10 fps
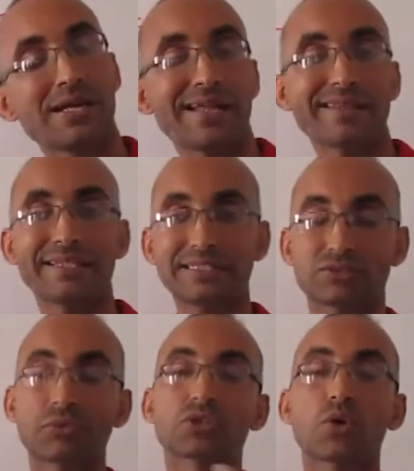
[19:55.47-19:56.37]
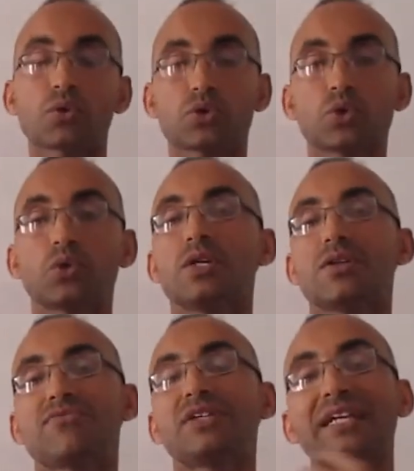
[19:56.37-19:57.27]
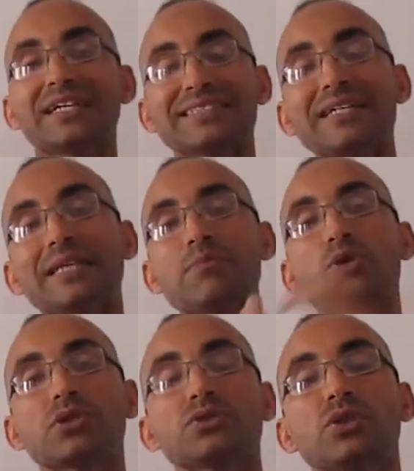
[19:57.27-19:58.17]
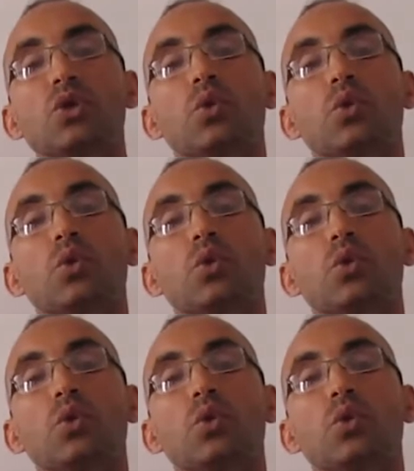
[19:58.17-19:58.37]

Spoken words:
and this resort to feelings and emotions